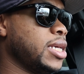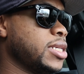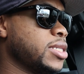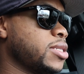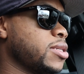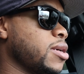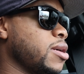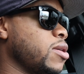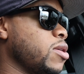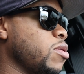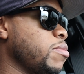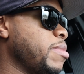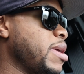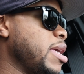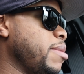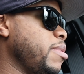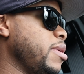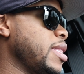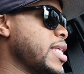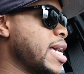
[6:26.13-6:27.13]
So
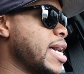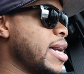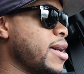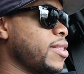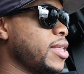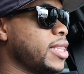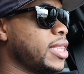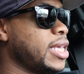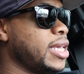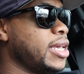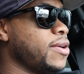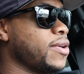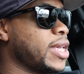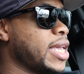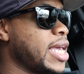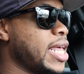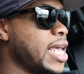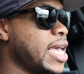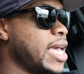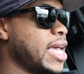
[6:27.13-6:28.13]
maybe now that the
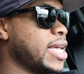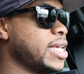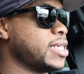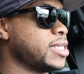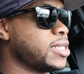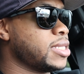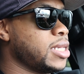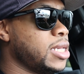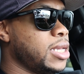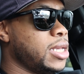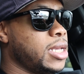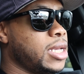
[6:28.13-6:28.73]
Hellcat has